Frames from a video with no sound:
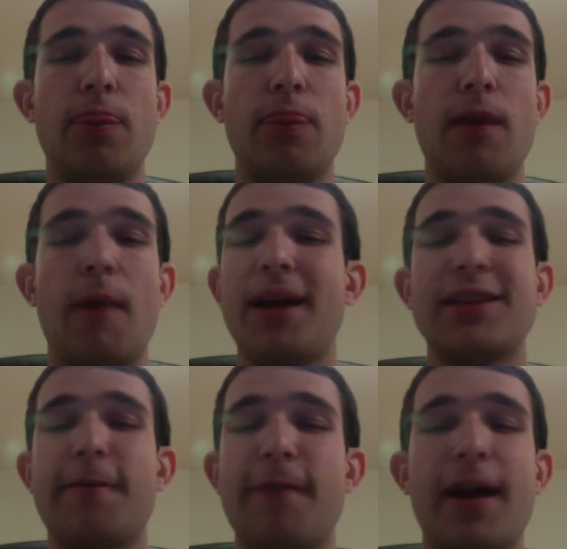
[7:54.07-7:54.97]
I'm not
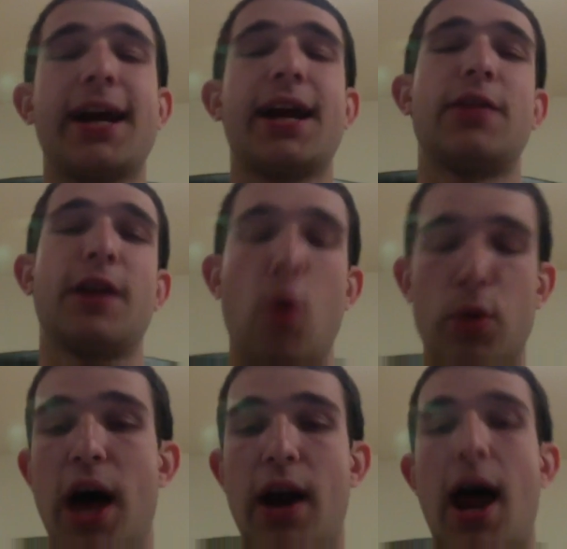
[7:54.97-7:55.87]
defending anything.
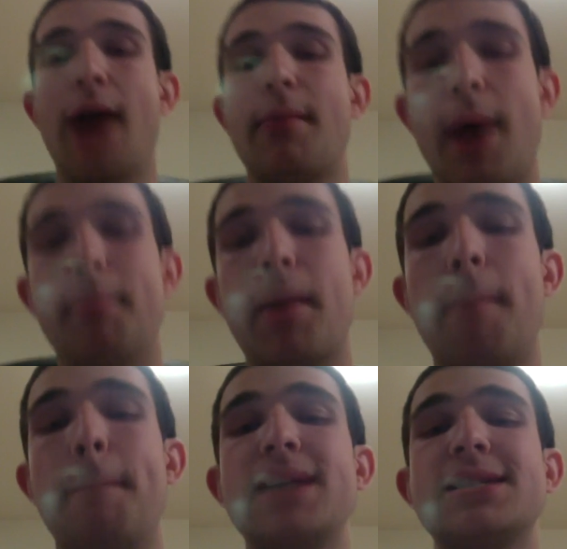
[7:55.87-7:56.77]
Hold on.
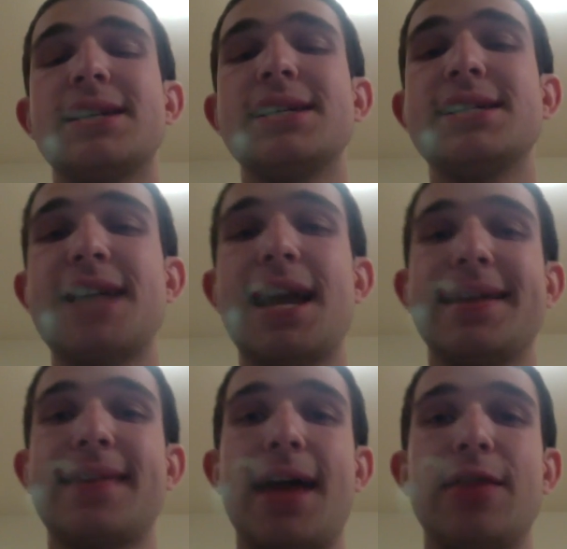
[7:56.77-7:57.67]
I'm basically
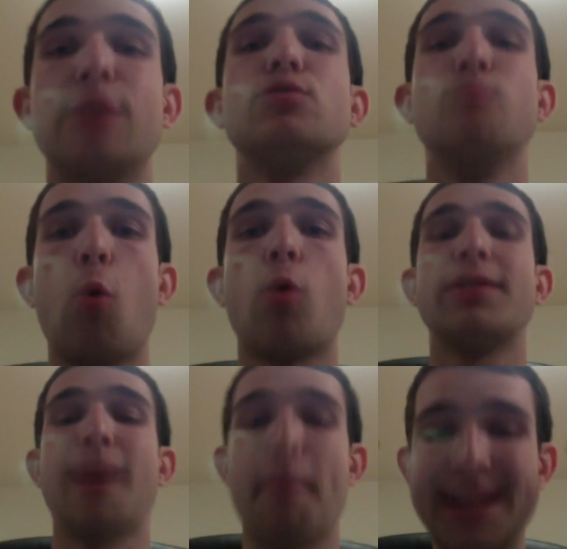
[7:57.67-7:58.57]
stating that there's more
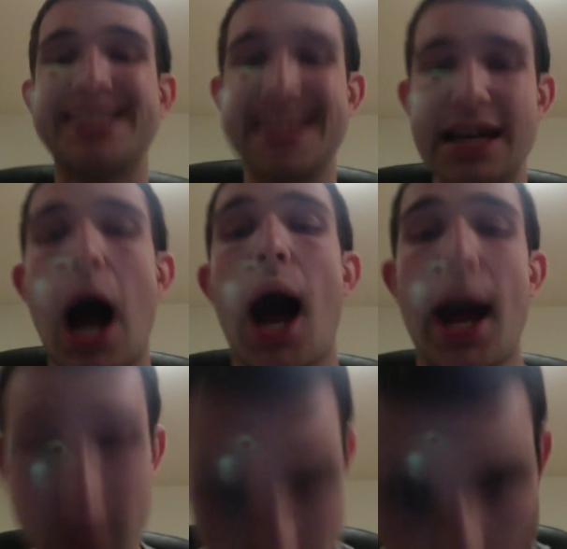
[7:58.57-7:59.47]
that meets the eye.
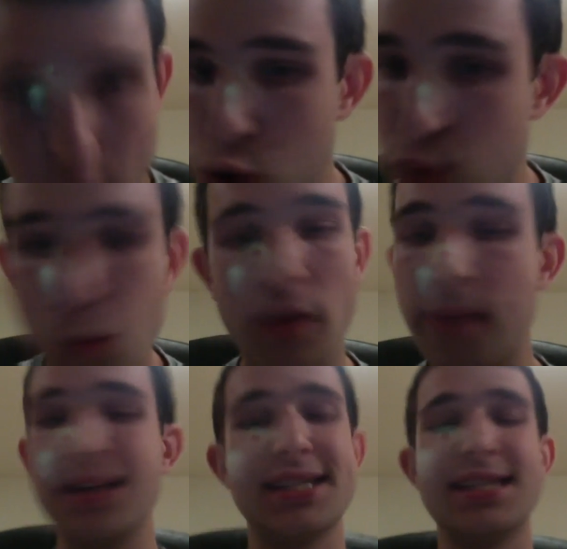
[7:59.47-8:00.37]
There's more that
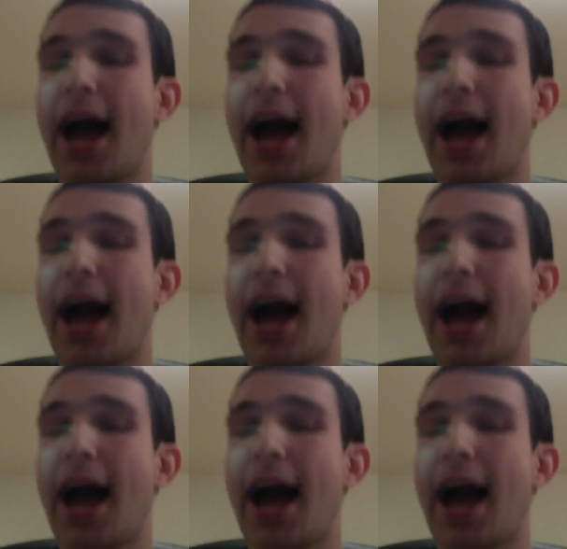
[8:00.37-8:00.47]
meets the eye